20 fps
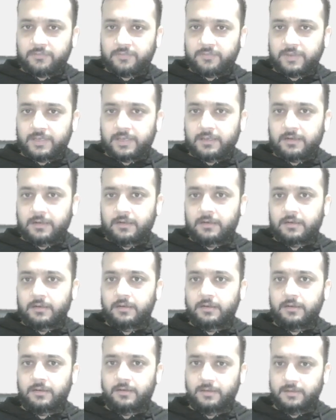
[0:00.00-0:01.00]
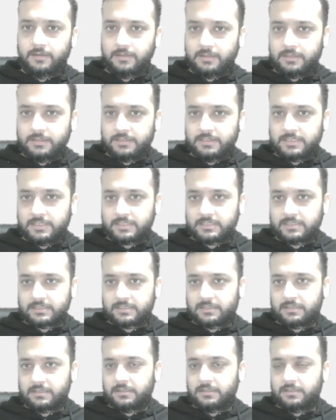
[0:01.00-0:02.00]
figure,
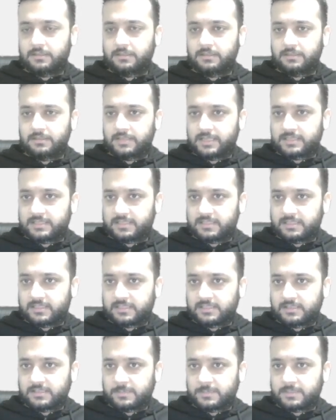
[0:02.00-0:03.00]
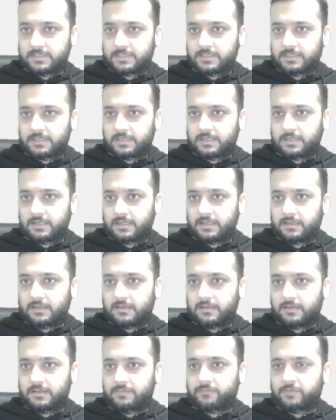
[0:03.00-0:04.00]
just let's say this is the piston
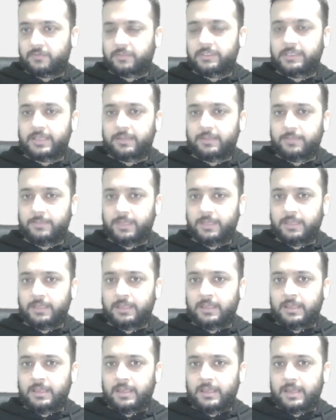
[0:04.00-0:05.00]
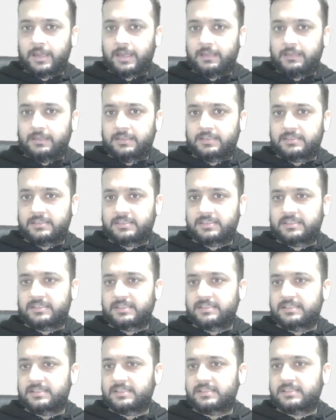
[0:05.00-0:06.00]
for the time being, and this
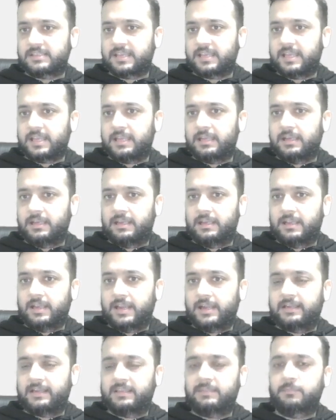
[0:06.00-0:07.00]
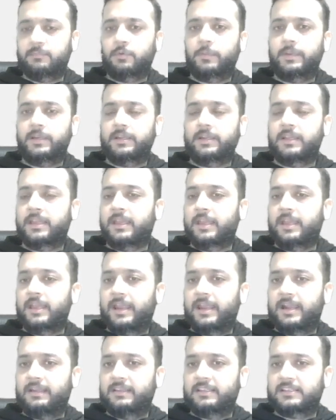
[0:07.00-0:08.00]
distance is L at the moment,
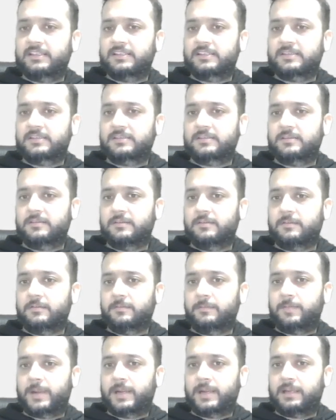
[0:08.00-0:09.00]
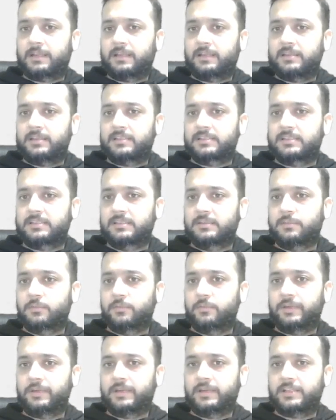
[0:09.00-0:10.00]
and this particle is
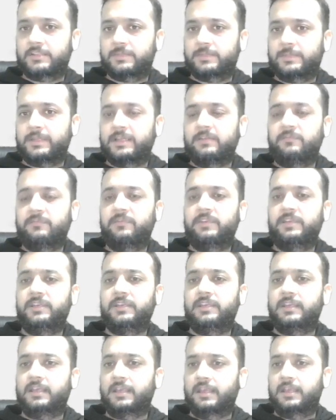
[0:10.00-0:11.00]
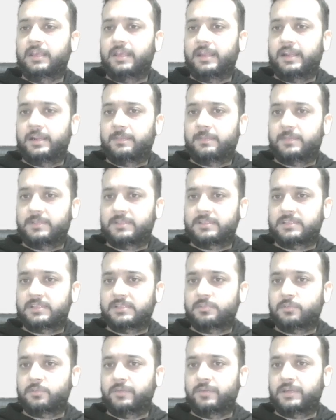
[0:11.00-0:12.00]
moving at a speed V, and piston
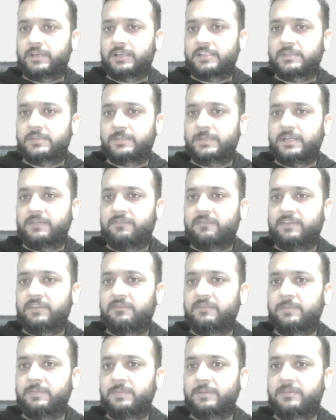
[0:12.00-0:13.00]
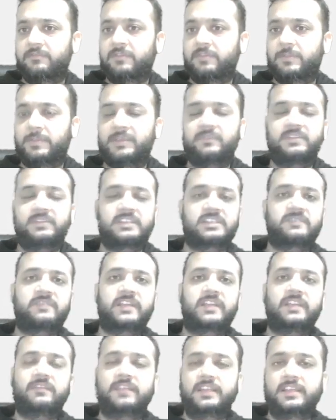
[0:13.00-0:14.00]
is moving at a speed Vp, which is
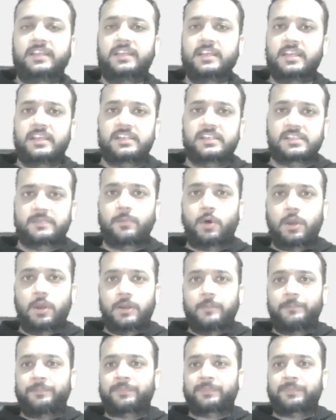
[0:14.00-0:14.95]
very small.